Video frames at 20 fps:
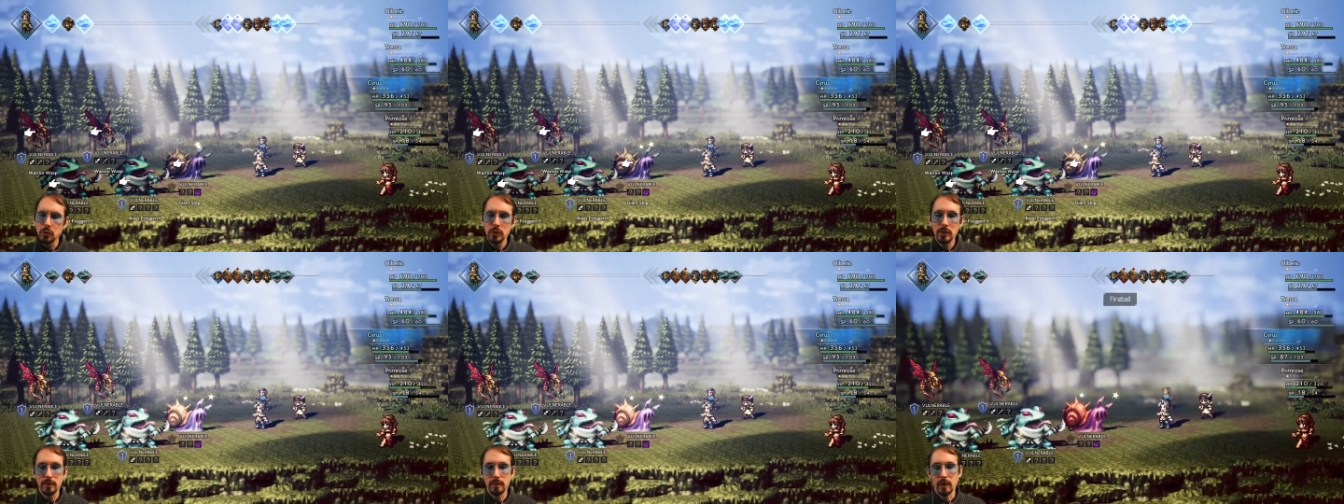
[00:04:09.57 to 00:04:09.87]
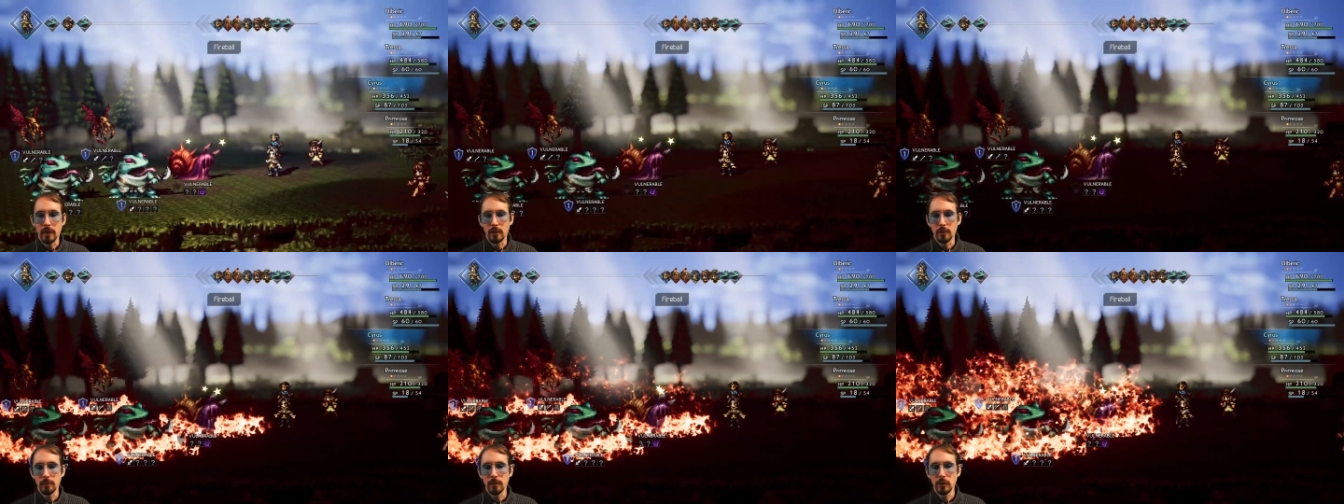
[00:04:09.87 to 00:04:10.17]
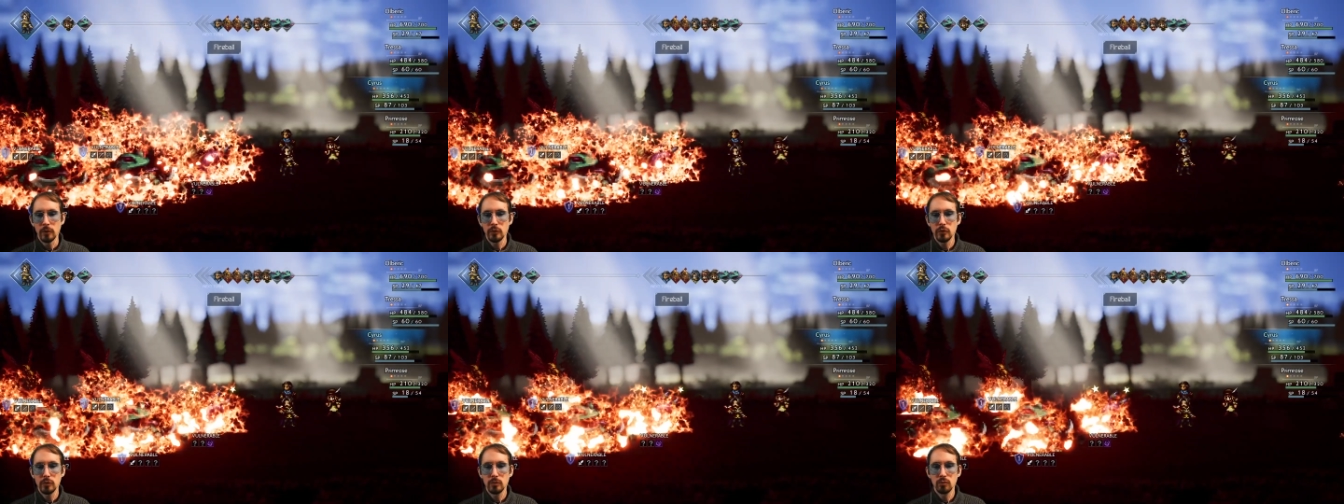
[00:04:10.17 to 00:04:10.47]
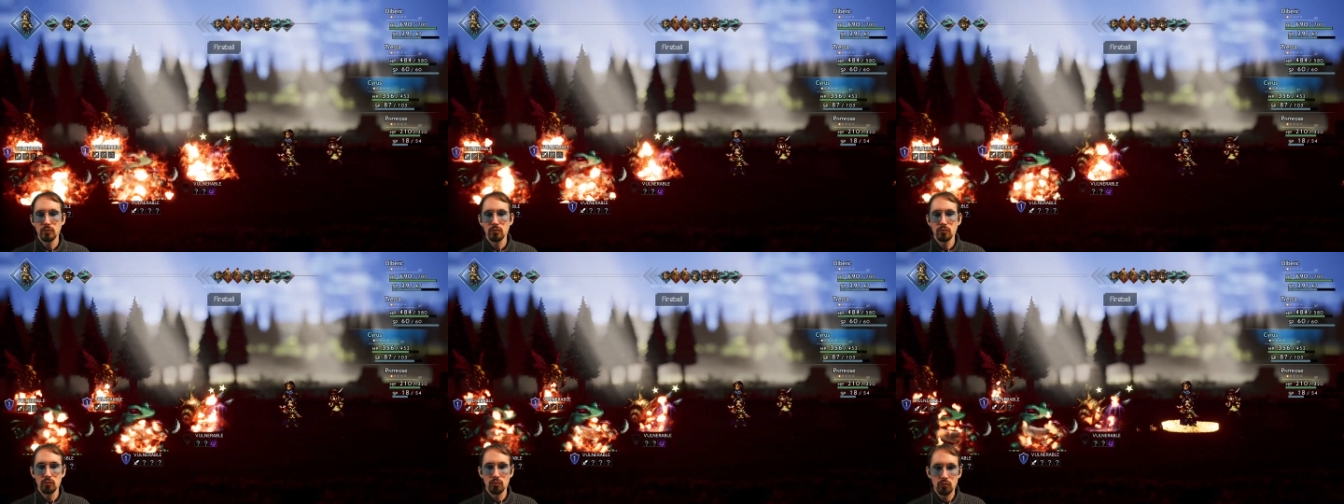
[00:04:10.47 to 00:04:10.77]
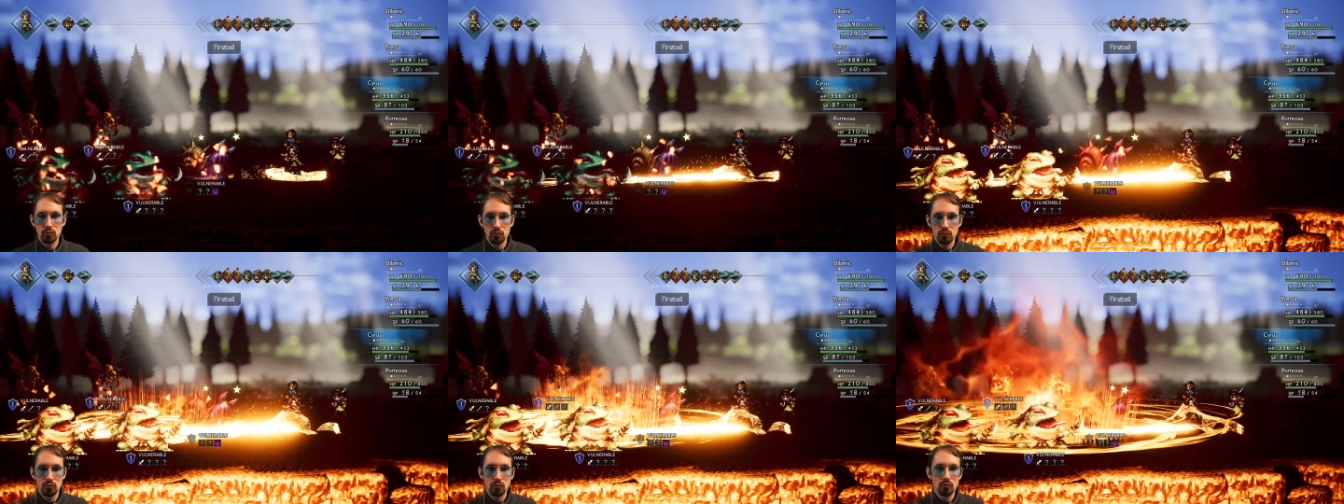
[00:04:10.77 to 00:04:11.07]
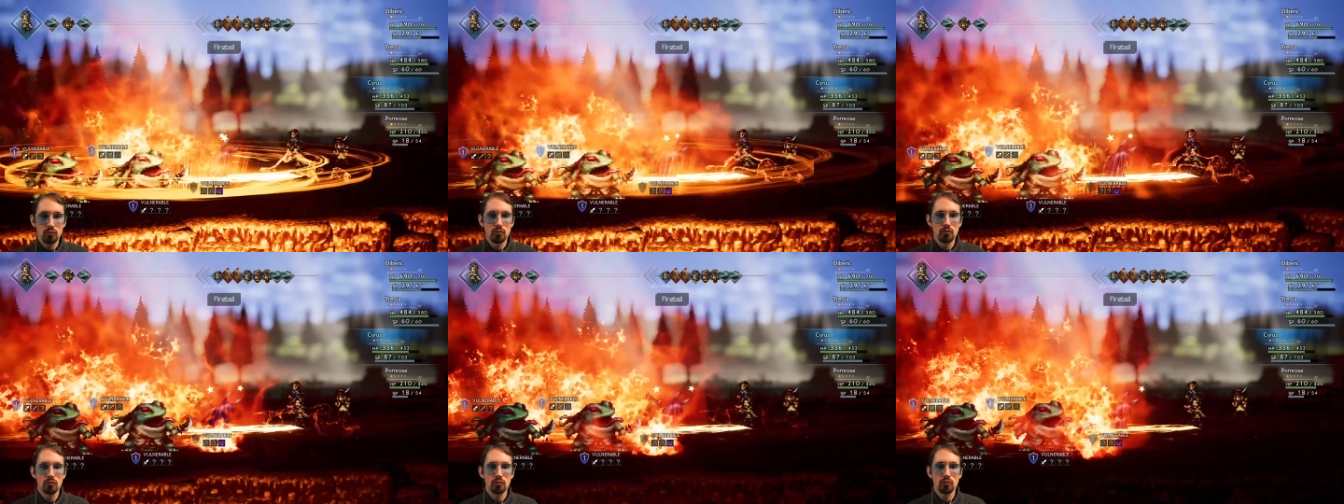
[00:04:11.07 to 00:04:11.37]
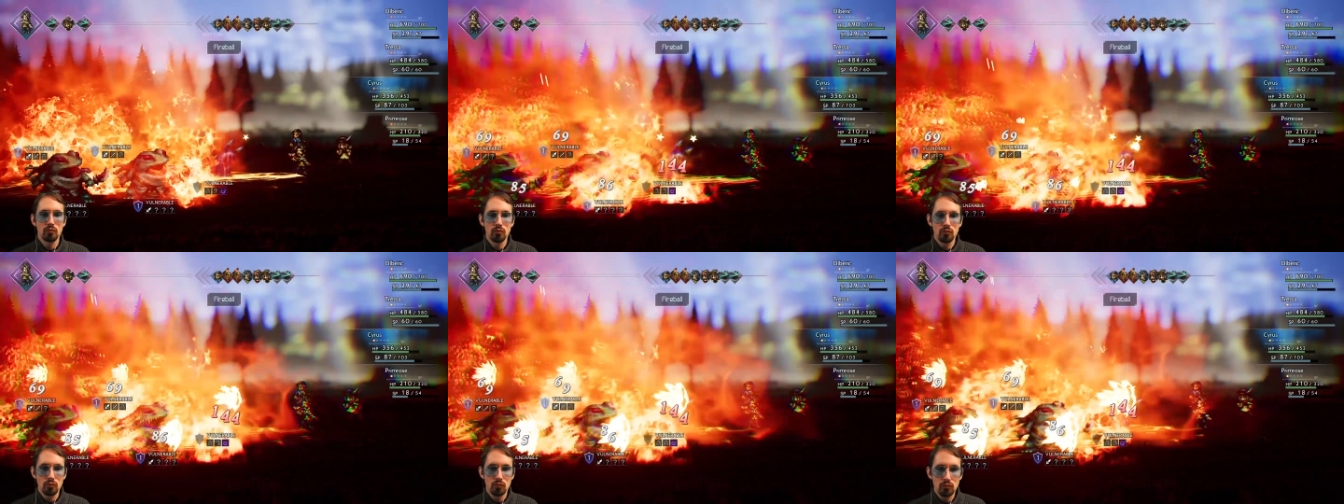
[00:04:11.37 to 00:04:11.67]
I'll try fire. First. Oh, flames!
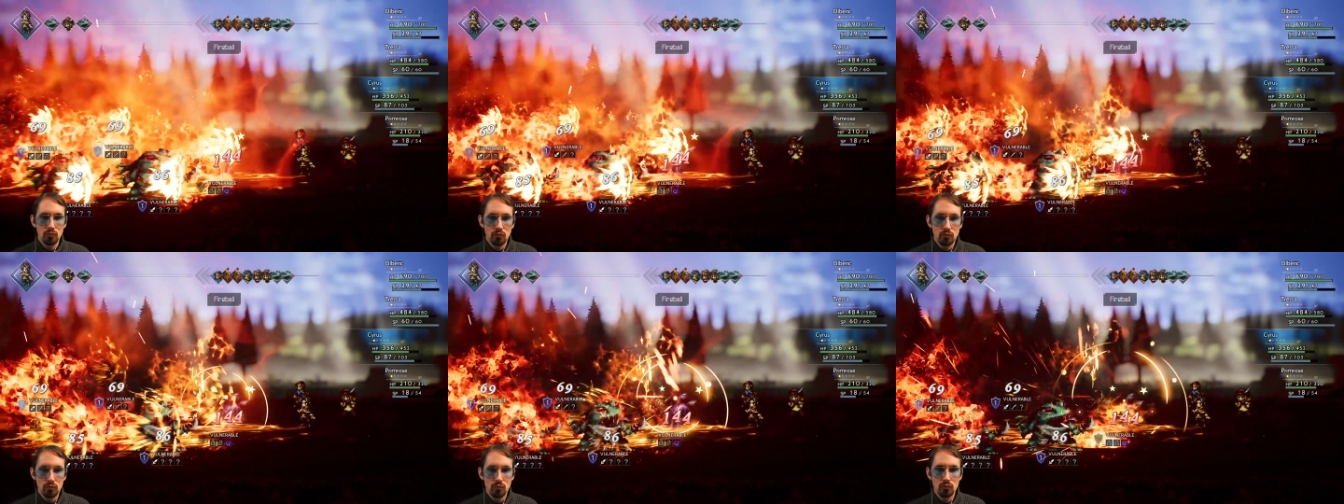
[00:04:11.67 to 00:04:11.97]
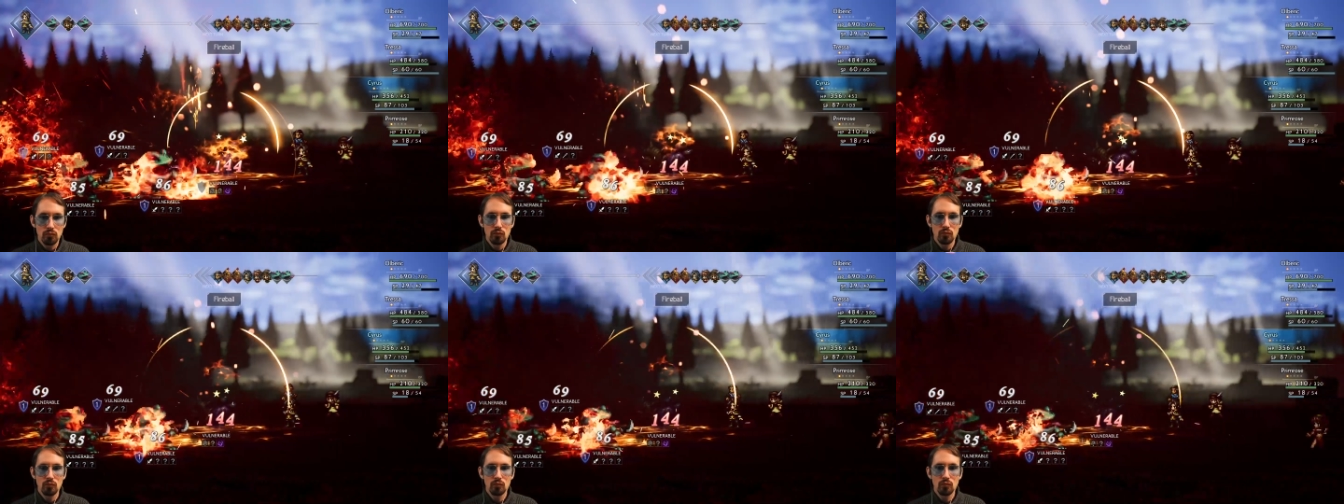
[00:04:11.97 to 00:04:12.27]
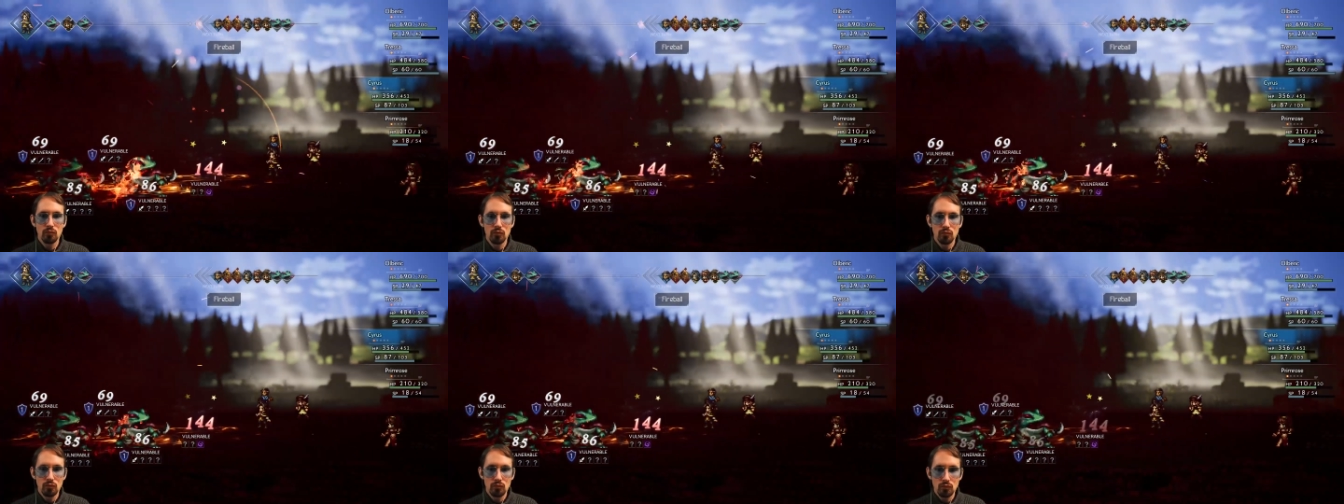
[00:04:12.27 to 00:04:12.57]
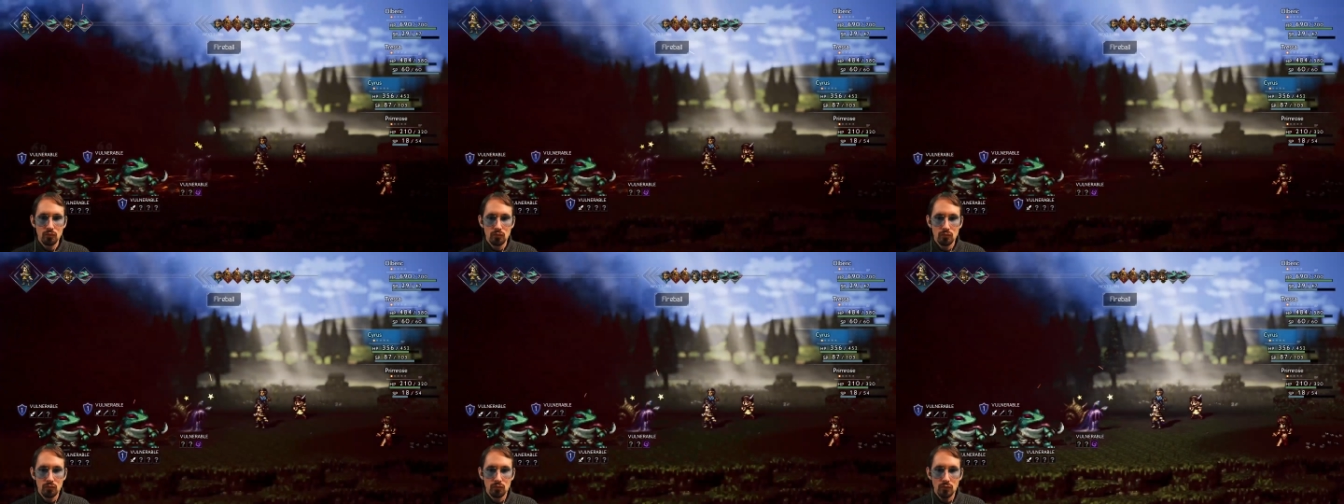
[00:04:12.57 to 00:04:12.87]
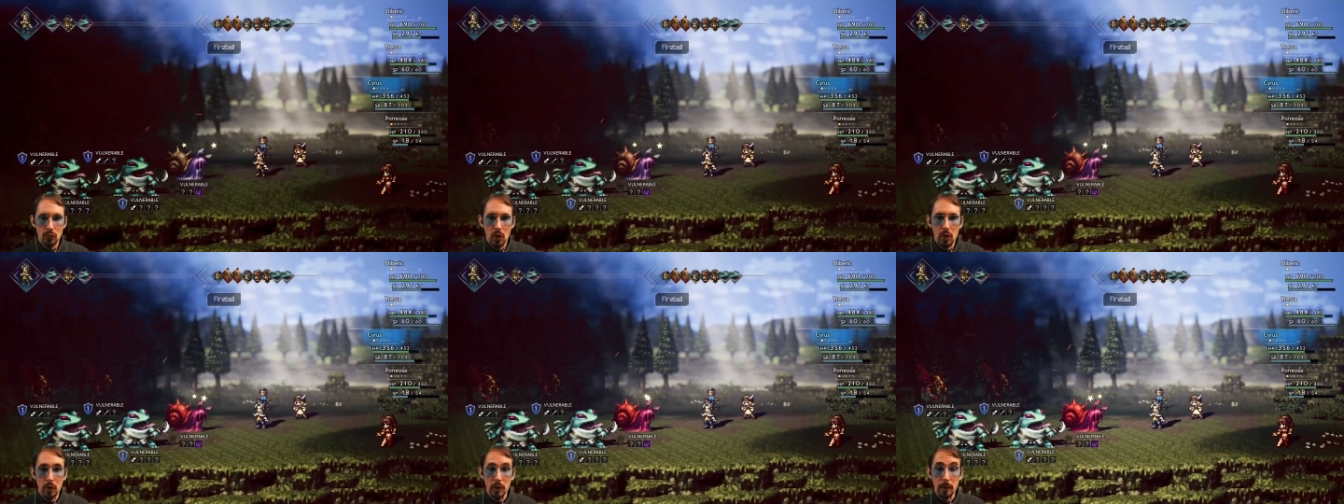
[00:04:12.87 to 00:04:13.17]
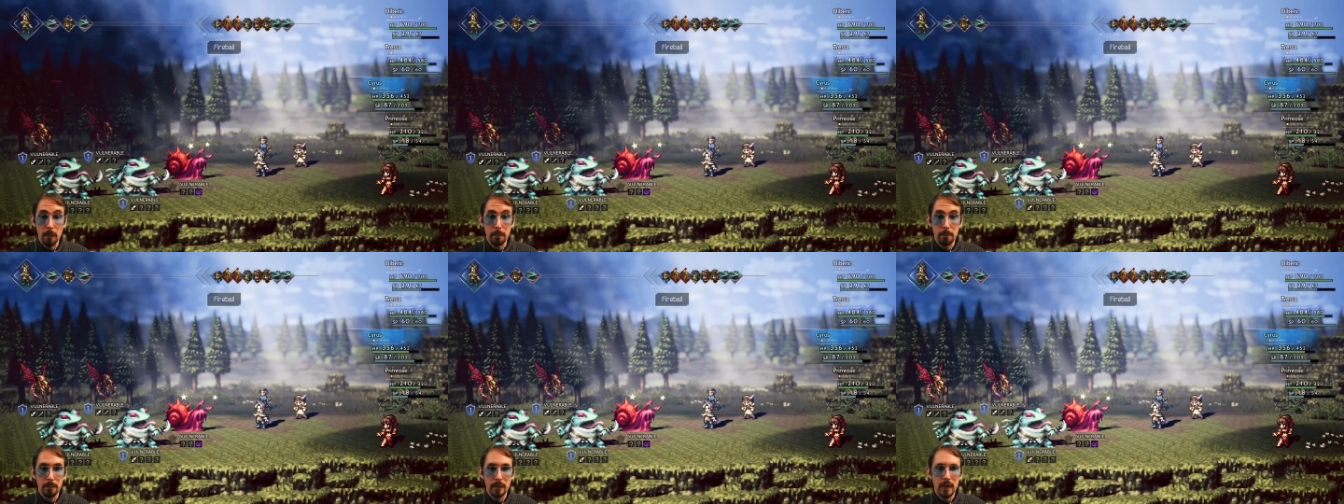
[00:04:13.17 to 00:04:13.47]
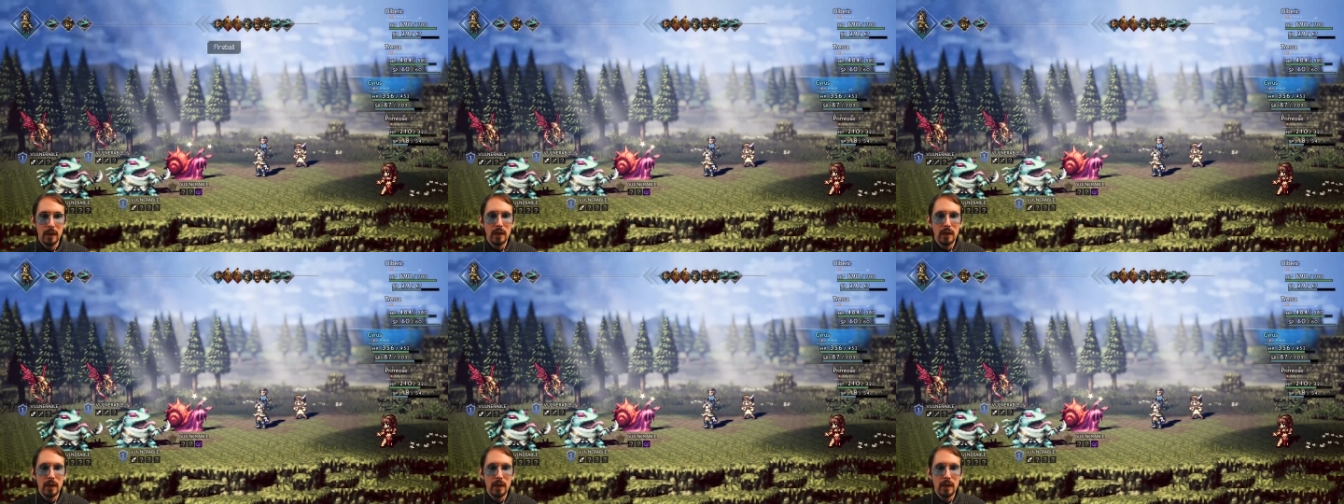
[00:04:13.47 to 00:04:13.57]
Rage Okay.